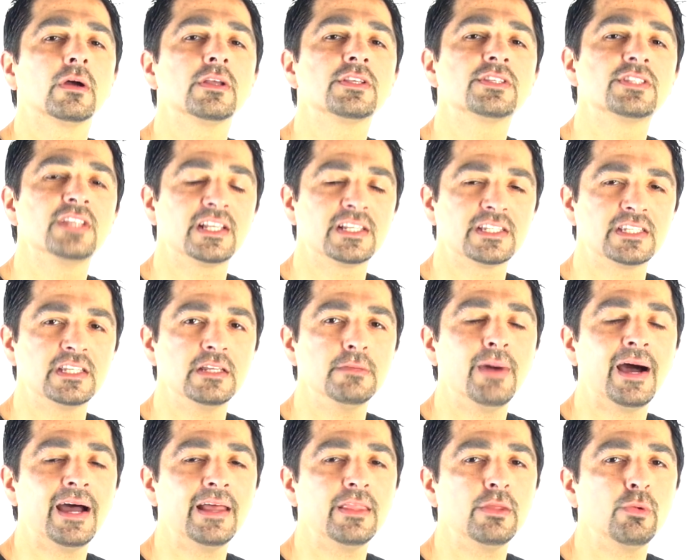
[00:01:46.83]
100,
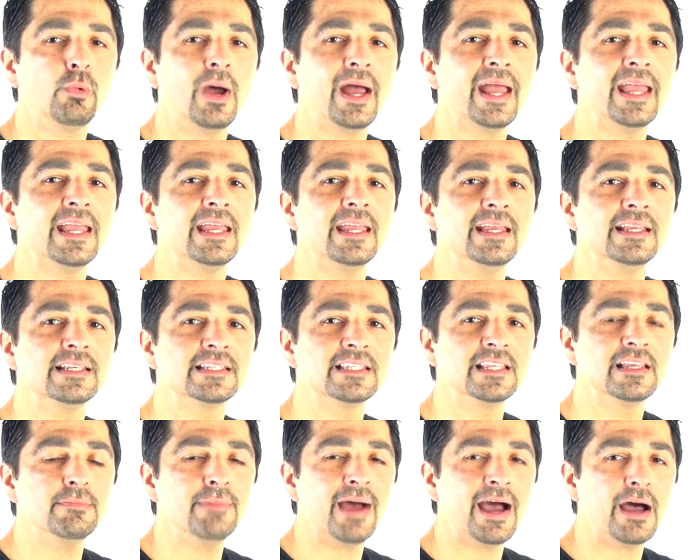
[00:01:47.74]
by the way, is
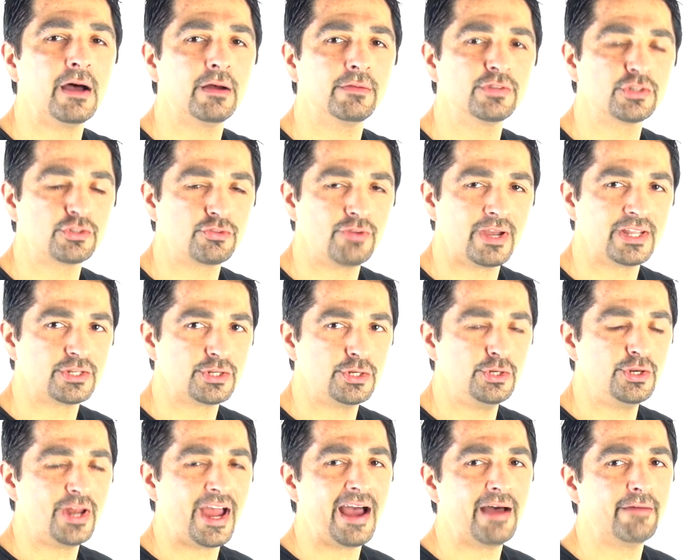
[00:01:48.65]
the amount of stress
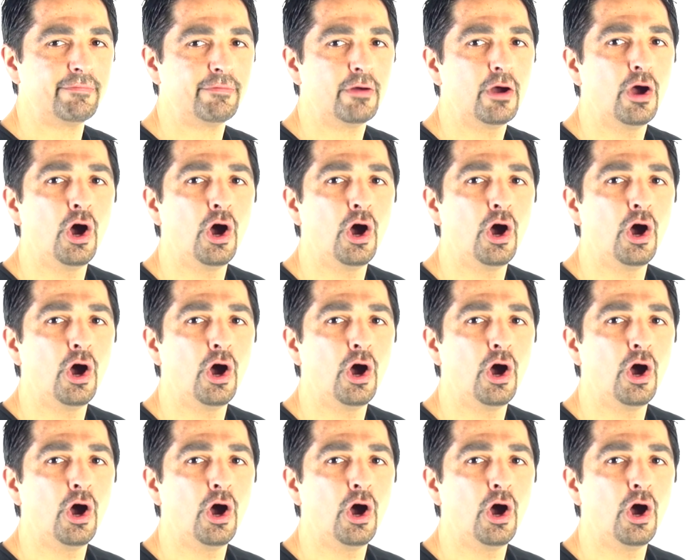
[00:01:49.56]
you'd have